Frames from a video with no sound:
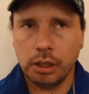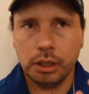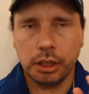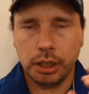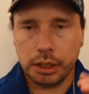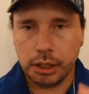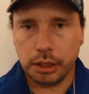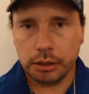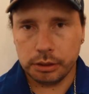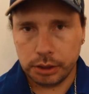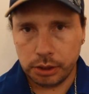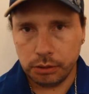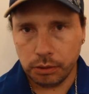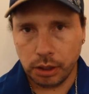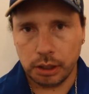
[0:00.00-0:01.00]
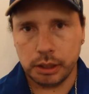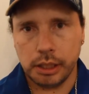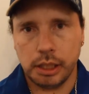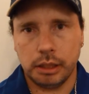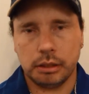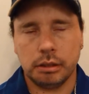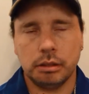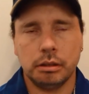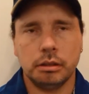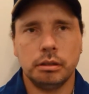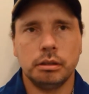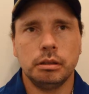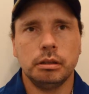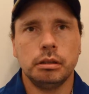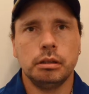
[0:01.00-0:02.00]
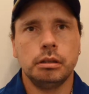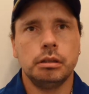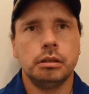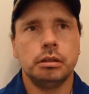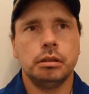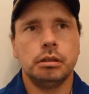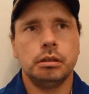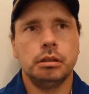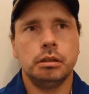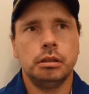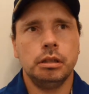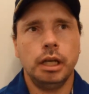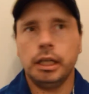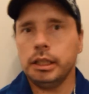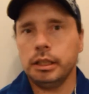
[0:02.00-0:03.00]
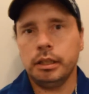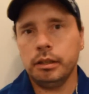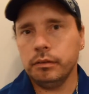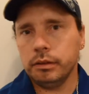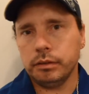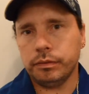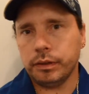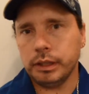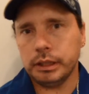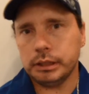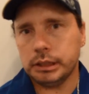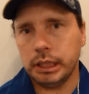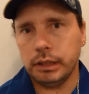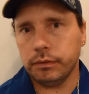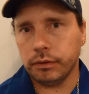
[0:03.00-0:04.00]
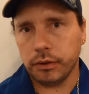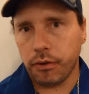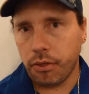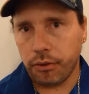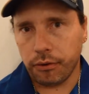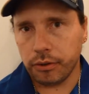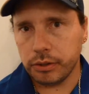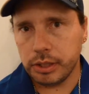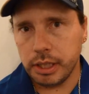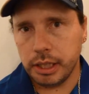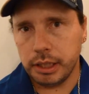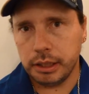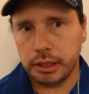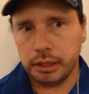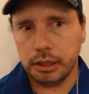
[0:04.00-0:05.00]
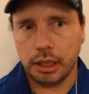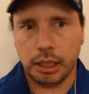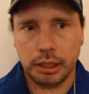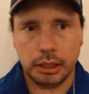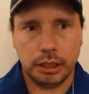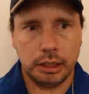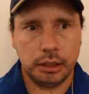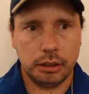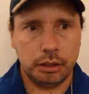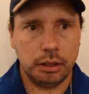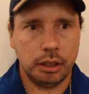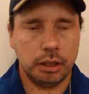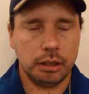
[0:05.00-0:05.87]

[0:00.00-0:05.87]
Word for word: Get the other two on that. And then if I stay for a third day, then I could,